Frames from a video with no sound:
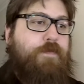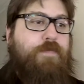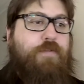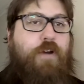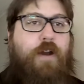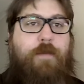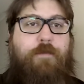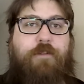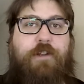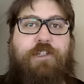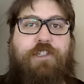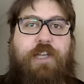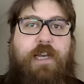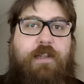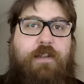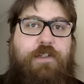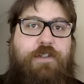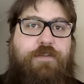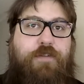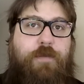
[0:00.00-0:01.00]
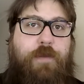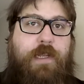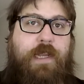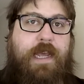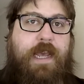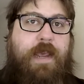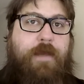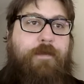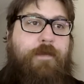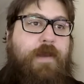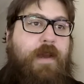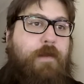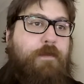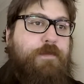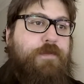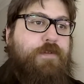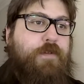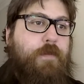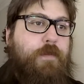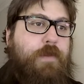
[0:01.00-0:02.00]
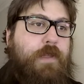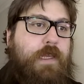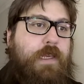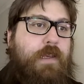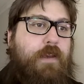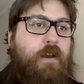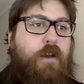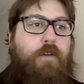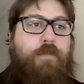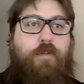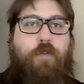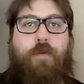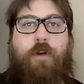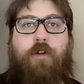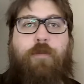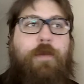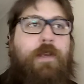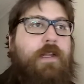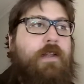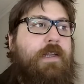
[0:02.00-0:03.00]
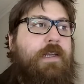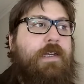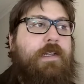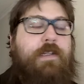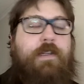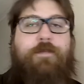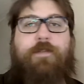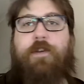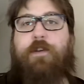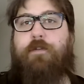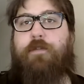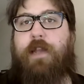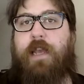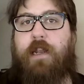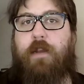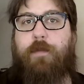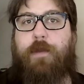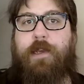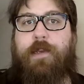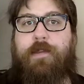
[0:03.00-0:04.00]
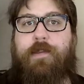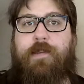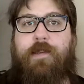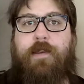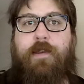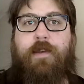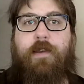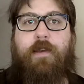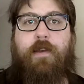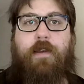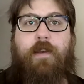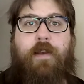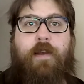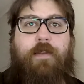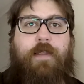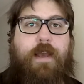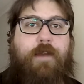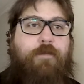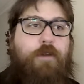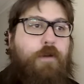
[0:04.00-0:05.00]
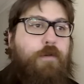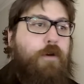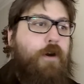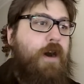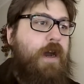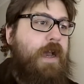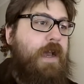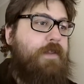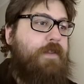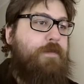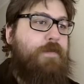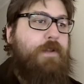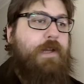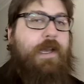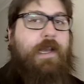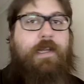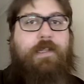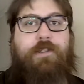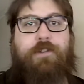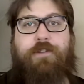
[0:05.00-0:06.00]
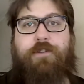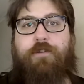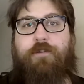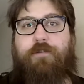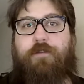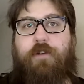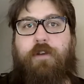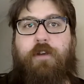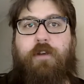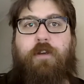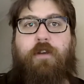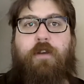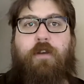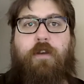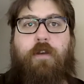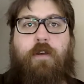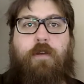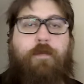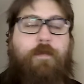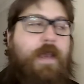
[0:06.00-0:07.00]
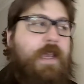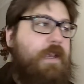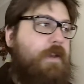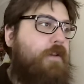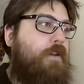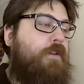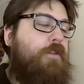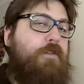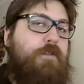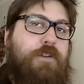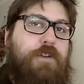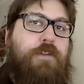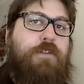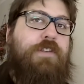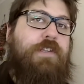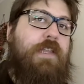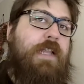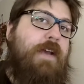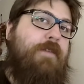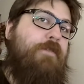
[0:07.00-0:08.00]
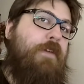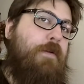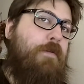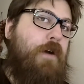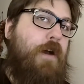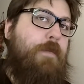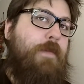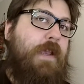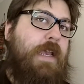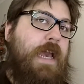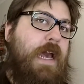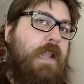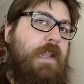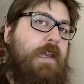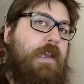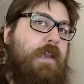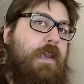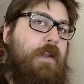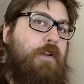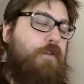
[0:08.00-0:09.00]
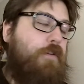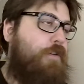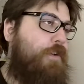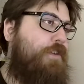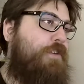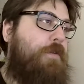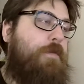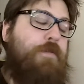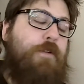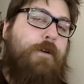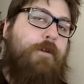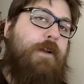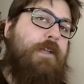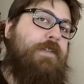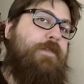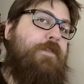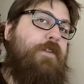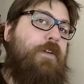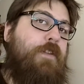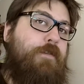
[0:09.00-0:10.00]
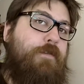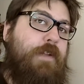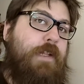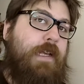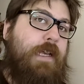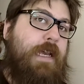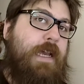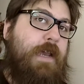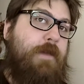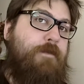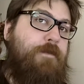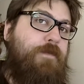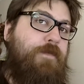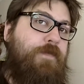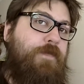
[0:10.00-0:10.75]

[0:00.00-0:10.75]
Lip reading: primary challenge from the game comes from the overwhelmingly difficult enemies that require the player to make good use of that rewind mechanic in order to progress further in the game.